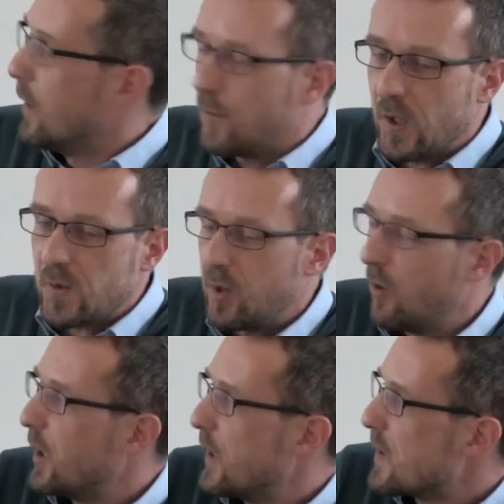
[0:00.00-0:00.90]
first
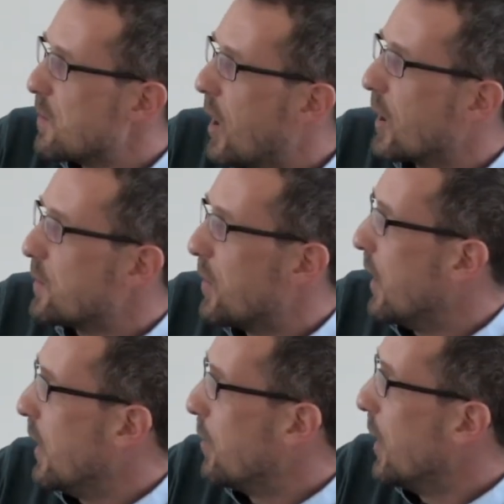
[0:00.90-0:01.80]
period is marked
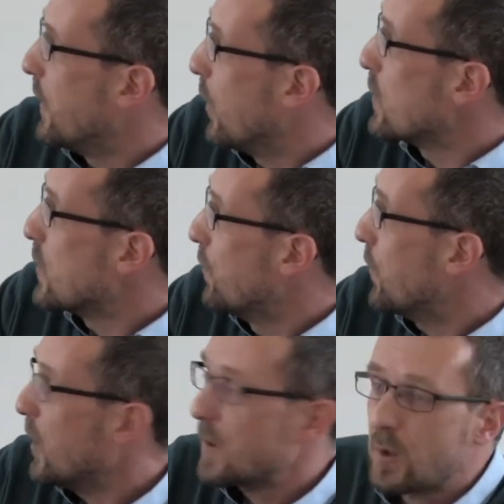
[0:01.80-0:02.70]
by those who
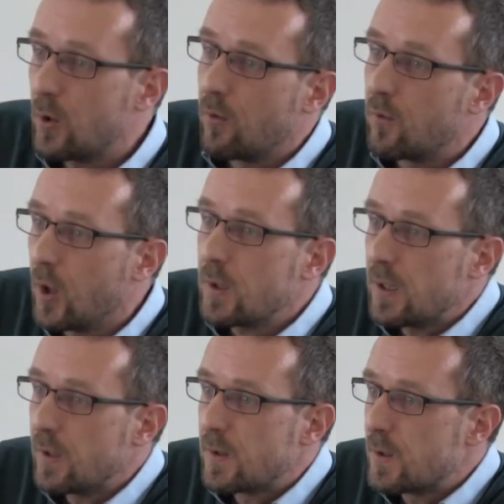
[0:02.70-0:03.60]
first
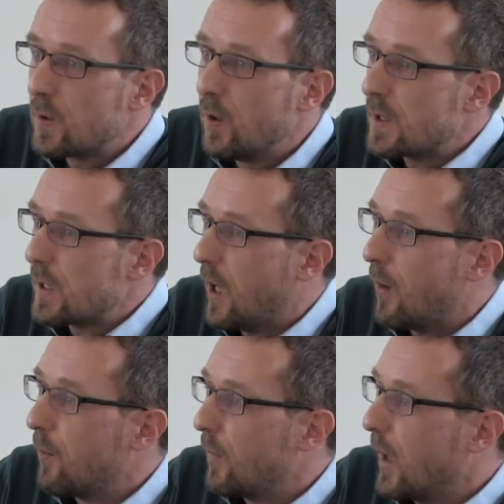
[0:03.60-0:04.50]
converted to
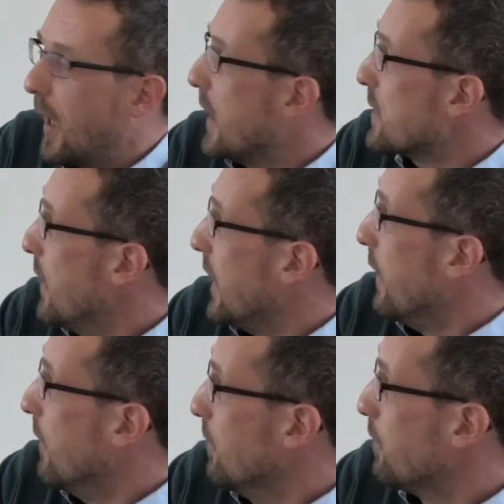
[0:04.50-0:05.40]
Islam at
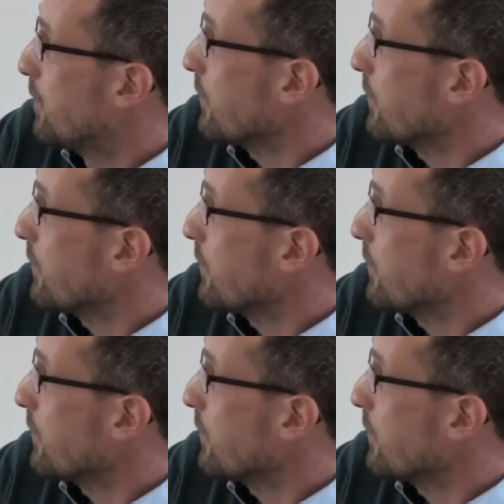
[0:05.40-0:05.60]
Mecca,